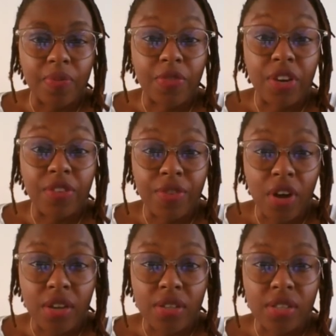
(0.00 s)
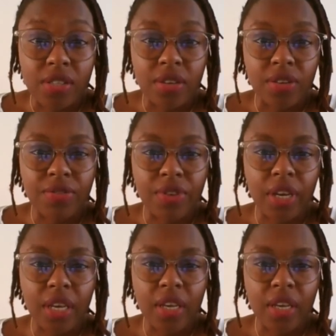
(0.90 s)
very fast,
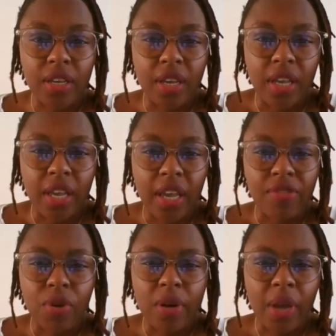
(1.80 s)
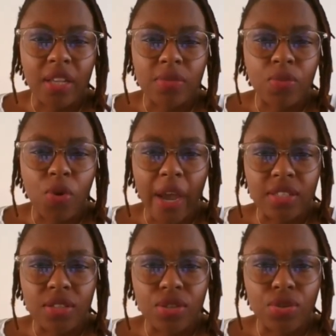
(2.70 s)
everyone has more
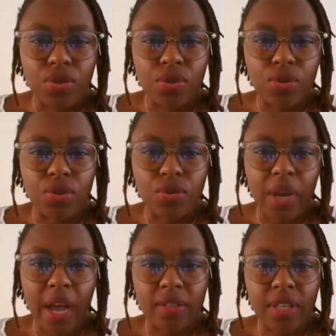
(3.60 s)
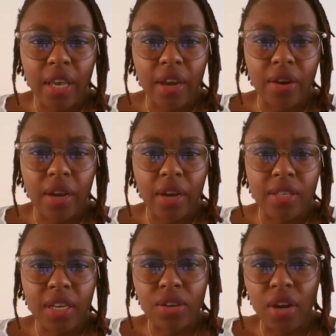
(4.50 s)
access to healthcare
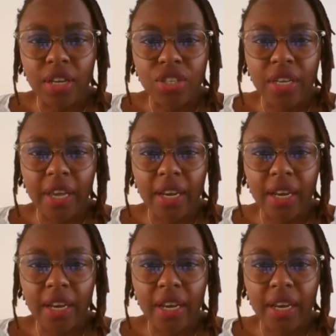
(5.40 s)
technology,